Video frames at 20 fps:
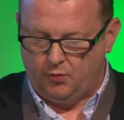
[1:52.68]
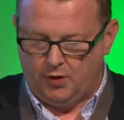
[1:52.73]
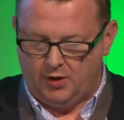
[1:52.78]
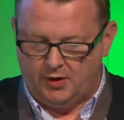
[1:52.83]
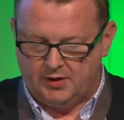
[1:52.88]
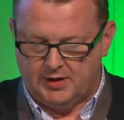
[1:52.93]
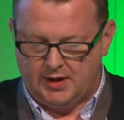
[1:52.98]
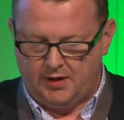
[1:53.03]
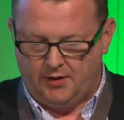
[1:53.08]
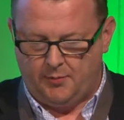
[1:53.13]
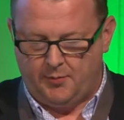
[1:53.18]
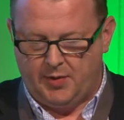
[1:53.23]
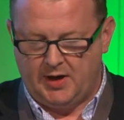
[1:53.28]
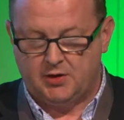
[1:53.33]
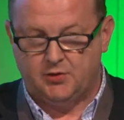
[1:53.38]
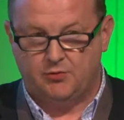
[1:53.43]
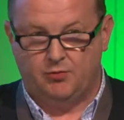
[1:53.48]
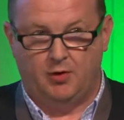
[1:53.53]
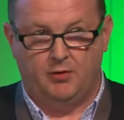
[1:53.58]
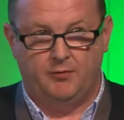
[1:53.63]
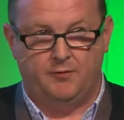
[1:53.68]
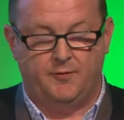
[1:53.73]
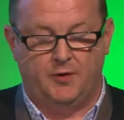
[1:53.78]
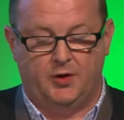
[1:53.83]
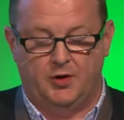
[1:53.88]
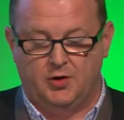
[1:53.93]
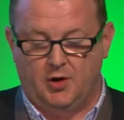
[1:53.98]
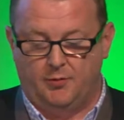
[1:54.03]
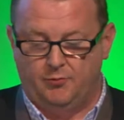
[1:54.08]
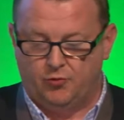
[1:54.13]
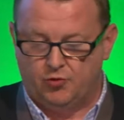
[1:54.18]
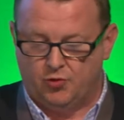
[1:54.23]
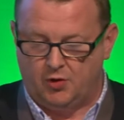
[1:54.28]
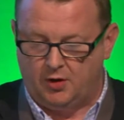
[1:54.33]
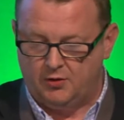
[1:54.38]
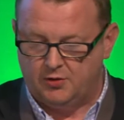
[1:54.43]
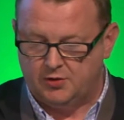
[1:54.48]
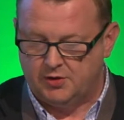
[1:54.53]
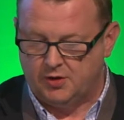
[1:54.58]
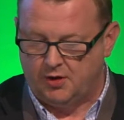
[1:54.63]
works out the best route for the dump
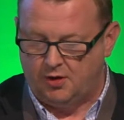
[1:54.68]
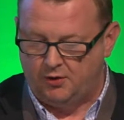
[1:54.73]
trucks